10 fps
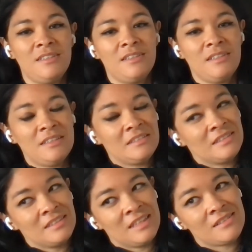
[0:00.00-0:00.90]
I just
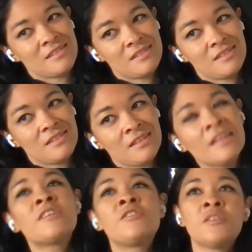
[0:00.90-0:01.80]
think that's,
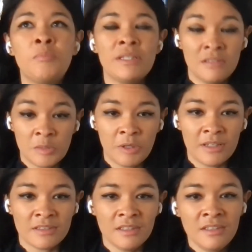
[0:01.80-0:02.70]
unless you're a business
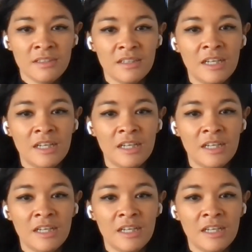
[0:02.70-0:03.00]
person,